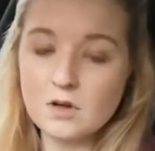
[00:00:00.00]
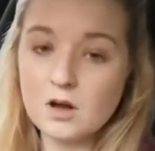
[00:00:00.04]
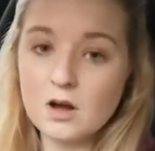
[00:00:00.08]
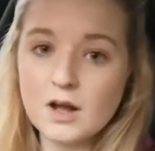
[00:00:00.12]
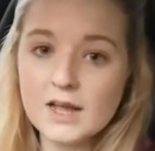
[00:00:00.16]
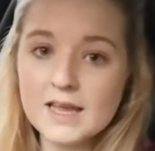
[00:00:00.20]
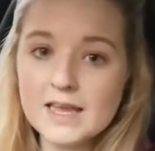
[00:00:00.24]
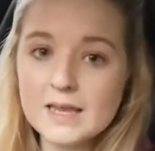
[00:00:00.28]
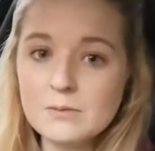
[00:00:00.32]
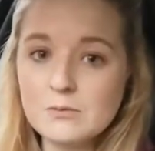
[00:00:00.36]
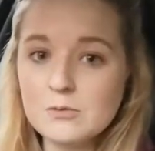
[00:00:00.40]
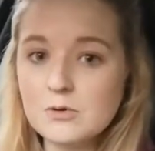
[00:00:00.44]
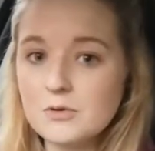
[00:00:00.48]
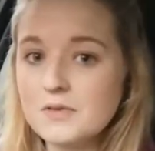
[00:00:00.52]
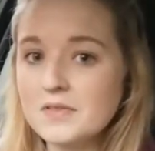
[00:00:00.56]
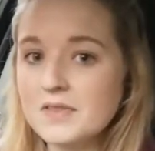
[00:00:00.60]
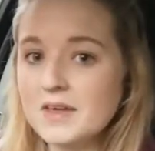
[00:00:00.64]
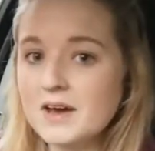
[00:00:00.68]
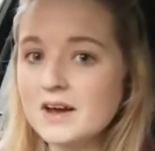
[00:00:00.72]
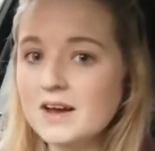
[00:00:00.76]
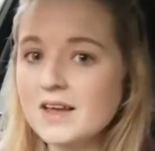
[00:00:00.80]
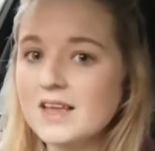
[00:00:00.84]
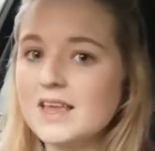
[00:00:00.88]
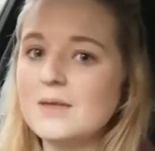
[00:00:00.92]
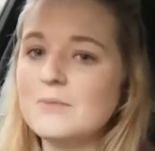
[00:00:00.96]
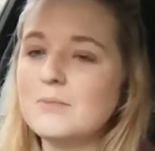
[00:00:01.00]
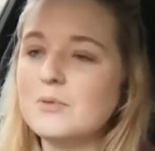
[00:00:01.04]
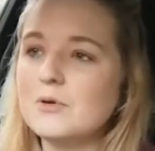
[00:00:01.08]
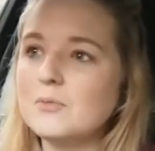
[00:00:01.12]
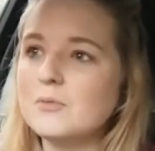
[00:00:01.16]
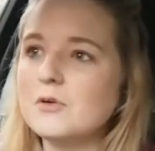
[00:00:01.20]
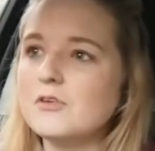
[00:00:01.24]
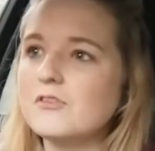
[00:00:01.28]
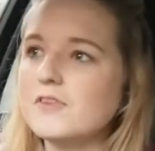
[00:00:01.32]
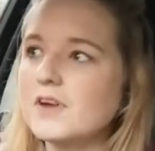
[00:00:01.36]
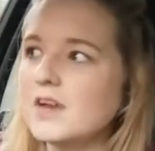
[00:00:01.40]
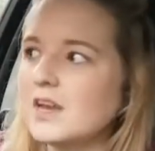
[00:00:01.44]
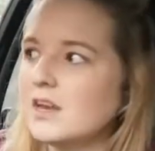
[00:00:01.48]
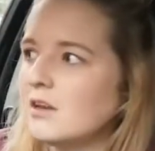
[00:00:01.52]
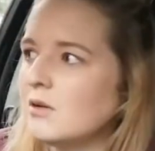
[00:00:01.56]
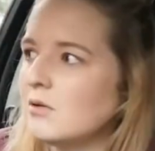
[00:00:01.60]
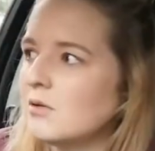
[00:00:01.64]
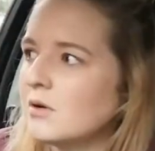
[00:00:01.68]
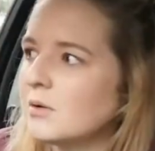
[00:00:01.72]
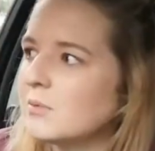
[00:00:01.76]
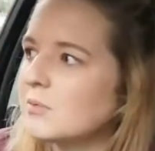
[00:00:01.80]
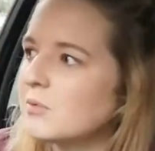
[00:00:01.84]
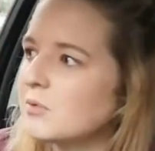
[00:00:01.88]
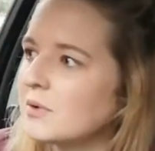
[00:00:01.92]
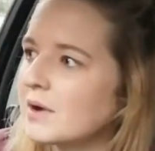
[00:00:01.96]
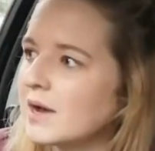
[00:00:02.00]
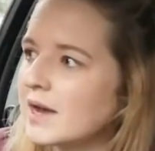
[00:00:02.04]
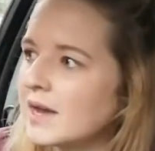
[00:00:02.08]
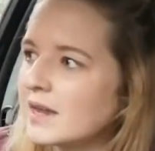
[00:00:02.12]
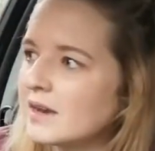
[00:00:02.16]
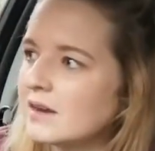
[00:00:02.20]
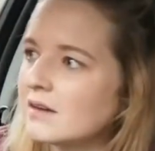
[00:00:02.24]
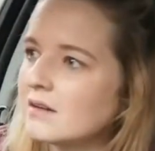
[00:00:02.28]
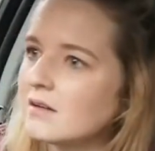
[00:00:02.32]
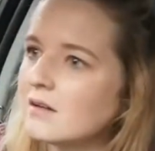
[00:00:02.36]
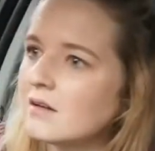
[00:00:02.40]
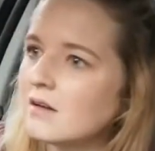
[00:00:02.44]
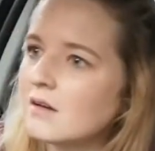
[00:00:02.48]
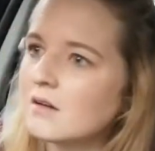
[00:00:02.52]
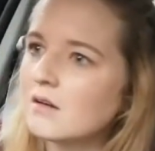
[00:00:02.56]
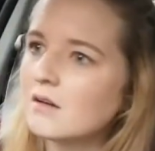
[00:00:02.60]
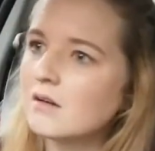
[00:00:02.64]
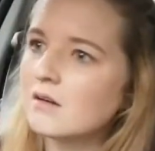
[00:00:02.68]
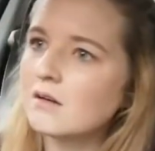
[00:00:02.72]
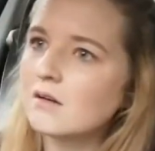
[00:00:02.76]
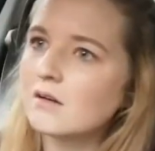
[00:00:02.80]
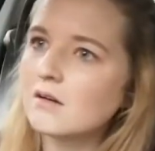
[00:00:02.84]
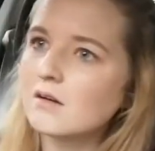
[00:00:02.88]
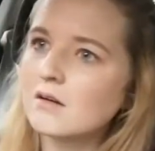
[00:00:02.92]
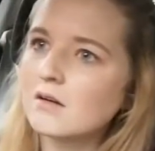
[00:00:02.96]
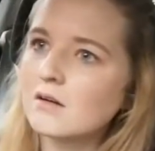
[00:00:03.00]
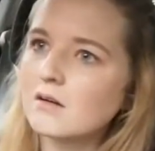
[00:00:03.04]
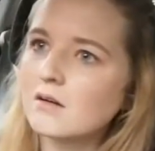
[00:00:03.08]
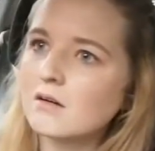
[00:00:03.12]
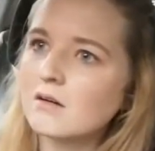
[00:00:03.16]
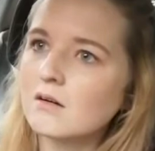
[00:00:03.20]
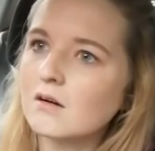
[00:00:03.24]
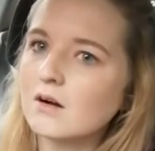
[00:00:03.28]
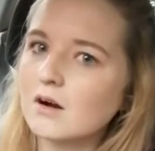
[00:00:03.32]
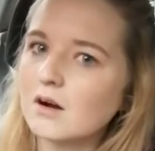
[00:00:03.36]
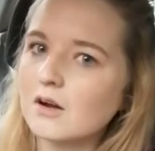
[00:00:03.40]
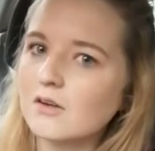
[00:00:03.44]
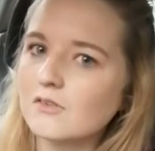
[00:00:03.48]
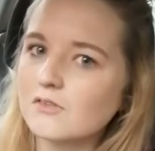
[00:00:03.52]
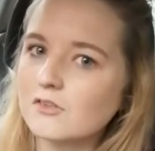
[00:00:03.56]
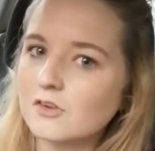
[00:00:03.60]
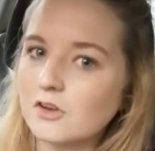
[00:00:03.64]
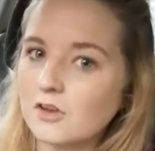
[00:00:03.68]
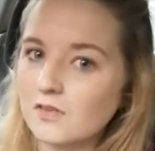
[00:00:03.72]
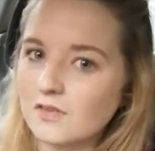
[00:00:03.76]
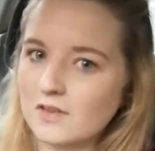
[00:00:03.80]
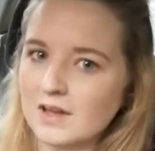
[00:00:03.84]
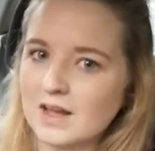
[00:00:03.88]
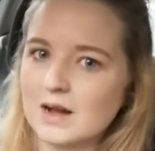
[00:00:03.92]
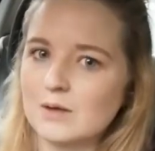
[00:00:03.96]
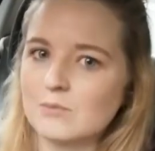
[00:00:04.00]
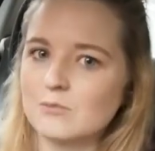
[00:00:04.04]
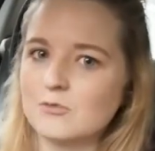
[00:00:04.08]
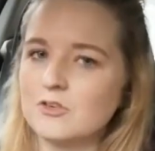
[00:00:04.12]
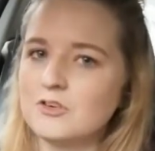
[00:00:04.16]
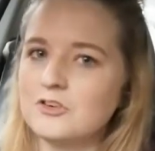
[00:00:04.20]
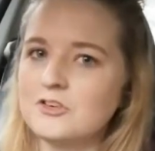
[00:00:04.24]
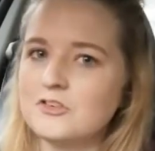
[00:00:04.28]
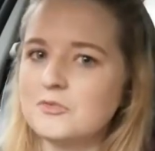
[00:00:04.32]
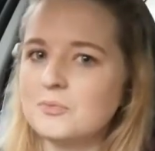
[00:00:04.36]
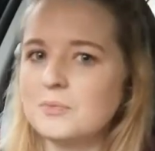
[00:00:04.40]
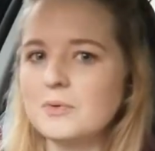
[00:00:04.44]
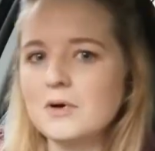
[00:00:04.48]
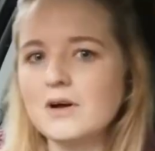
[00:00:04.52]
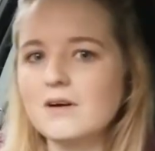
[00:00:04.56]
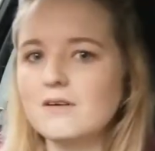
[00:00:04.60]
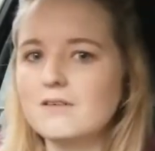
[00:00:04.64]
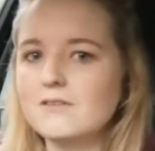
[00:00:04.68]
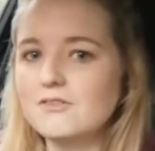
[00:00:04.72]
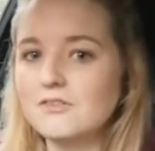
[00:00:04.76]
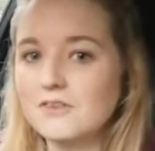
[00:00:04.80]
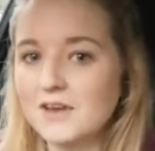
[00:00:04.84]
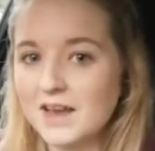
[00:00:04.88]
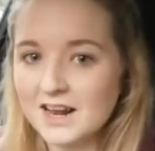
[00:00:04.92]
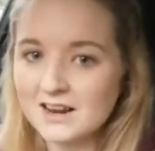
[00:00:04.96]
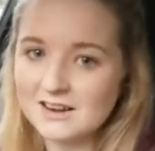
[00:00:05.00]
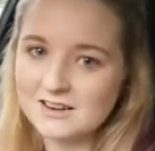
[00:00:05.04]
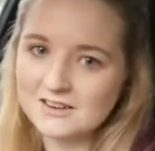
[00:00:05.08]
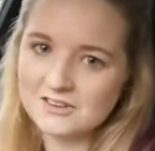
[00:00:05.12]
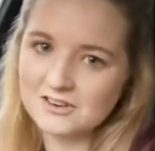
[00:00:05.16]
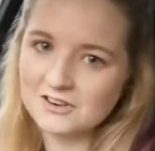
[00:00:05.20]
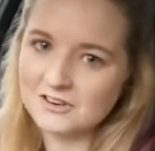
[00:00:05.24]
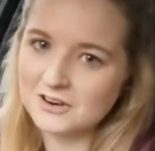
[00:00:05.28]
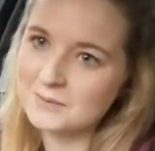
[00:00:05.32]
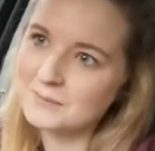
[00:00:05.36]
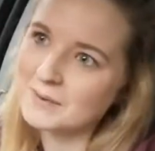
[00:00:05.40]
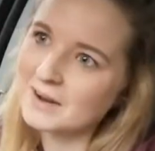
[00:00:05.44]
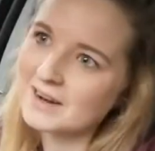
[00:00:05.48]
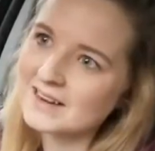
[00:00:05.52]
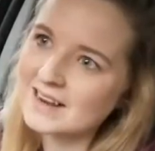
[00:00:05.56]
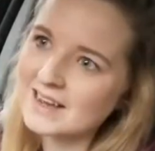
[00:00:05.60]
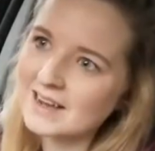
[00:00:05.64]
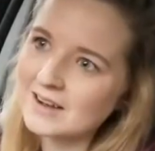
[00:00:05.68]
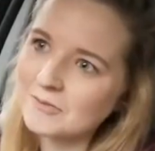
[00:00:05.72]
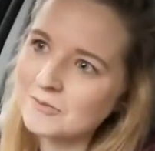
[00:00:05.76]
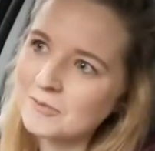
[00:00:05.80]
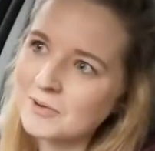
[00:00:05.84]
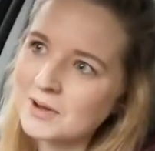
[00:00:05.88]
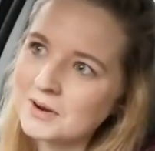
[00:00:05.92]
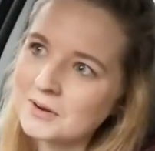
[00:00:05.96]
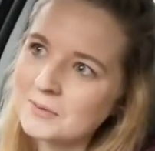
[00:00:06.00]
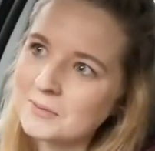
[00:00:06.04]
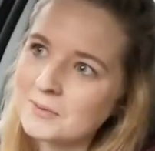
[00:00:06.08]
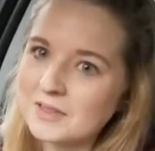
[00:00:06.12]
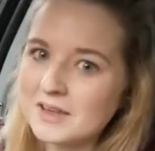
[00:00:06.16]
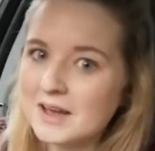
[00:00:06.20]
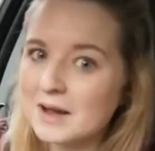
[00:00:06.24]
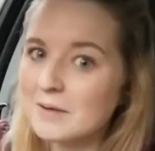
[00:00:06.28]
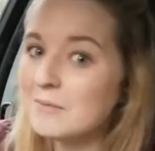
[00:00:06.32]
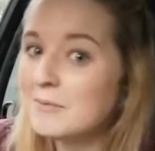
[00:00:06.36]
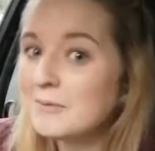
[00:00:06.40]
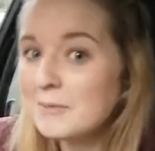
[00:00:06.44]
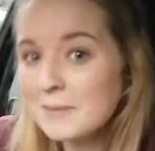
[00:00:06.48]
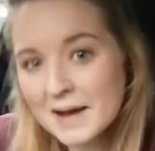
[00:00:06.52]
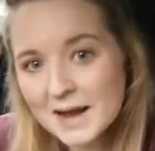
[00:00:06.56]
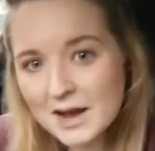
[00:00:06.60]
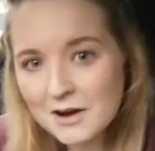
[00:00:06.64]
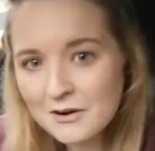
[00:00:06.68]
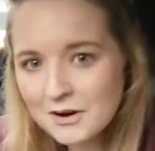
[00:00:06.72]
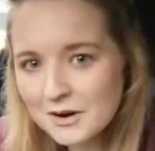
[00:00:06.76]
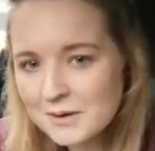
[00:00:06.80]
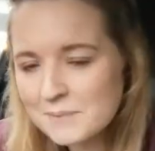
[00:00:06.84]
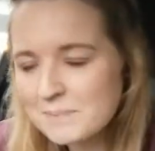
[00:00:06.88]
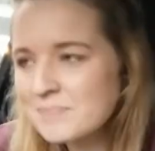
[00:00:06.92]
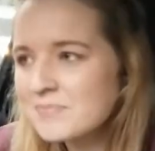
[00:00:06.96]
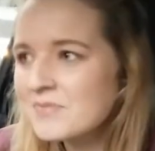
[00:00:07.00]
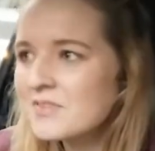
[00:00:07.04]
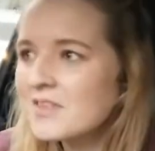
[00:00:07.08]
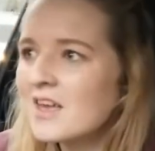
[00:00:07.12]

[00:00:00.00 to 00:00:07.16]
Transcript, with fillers: I keep doing that. I keep putting my radio up when I've turned the camera off, but forget to turn it back down when I put the camera back on.